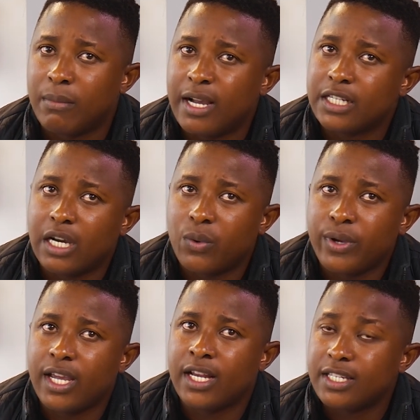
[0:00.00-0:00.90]
much
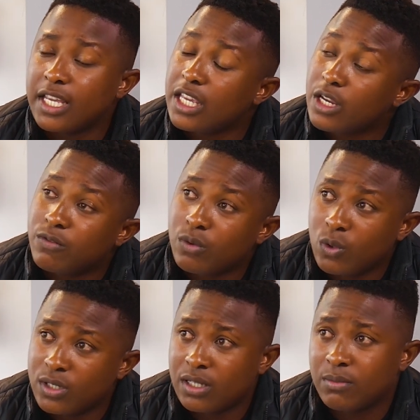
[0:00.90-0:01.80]
aware and taking care of the
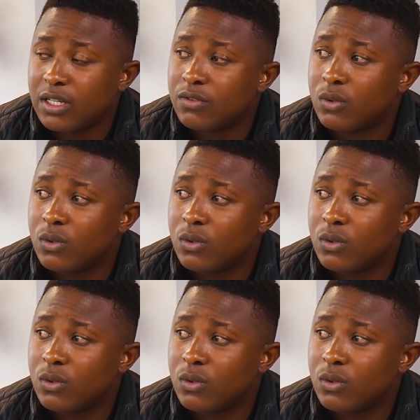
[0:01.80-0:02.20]
water themselves,